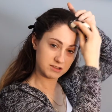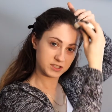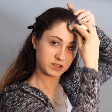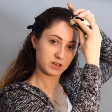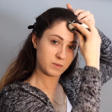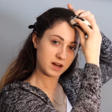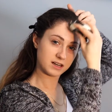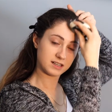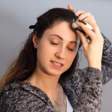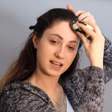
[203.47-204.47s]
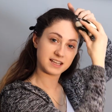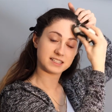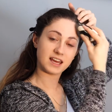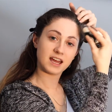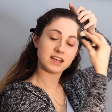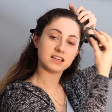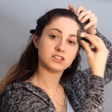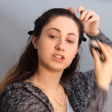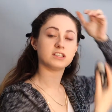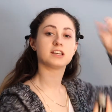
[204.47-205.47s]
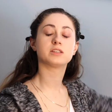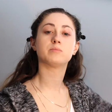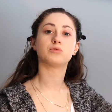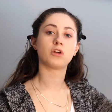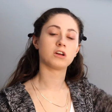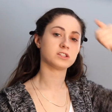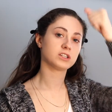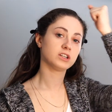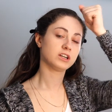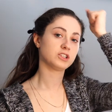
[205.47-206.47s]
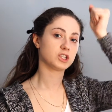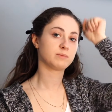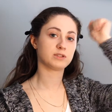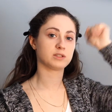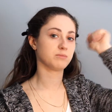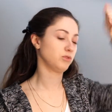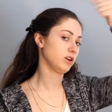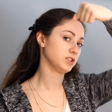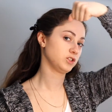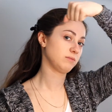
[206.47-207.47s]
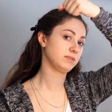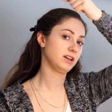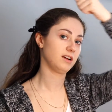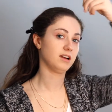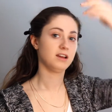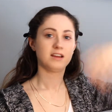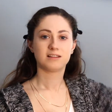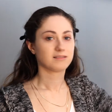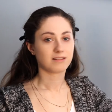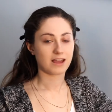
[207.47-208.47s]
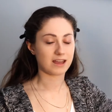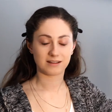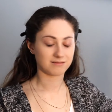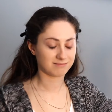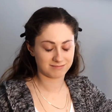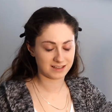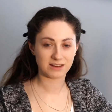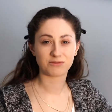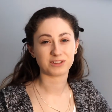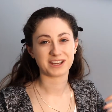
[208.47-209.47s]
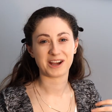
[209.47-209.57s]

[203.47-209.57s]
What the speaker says: Also a good way to disguise that is you can take some bronzer and just put some bronzer up there, and it really